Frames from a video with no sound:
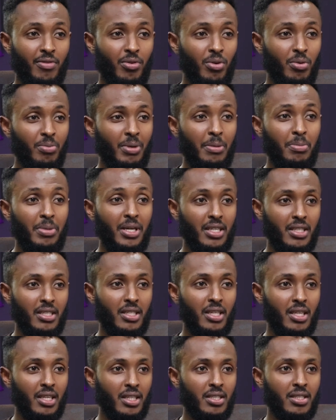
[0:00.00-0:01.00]
for maybe a
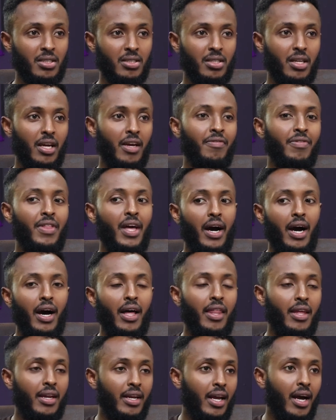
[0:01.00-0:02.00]
CS if there
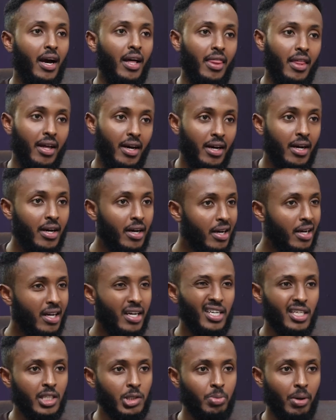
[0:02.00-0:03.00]
are any other
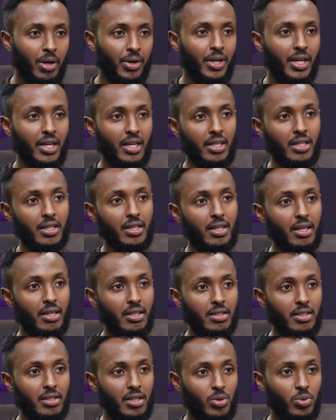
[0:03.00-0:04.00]
expounding
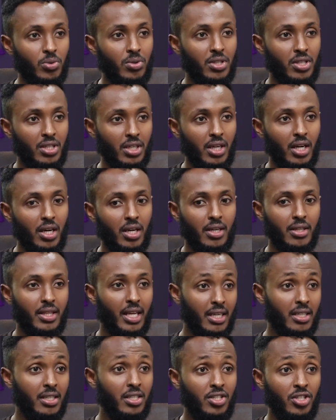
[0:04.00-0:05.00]
things that would trigger
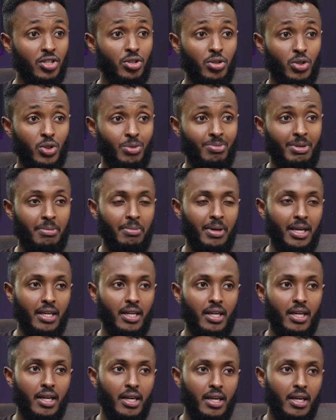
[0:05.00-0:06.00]
that decision to be made.